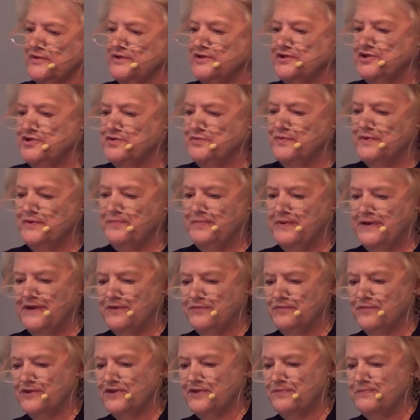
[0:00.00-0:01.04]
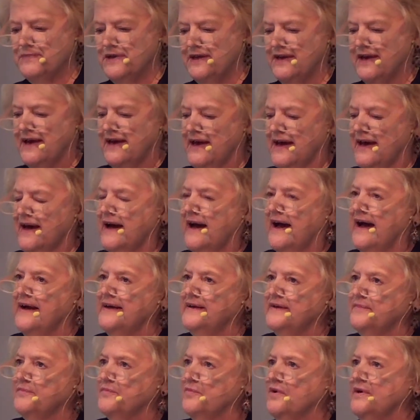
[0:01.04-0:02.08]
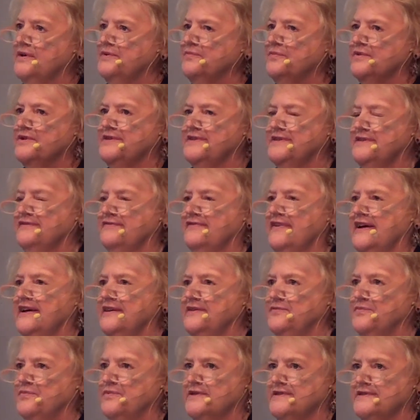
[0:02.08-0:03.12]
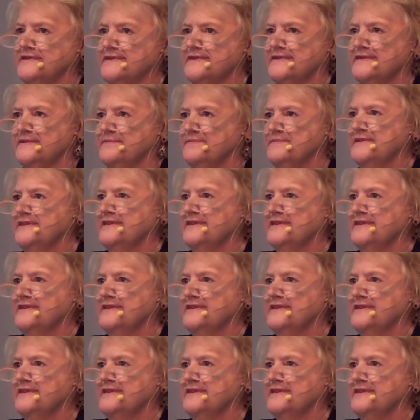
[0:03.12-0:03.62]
Would you repeat with me? I am one with divine wisdom.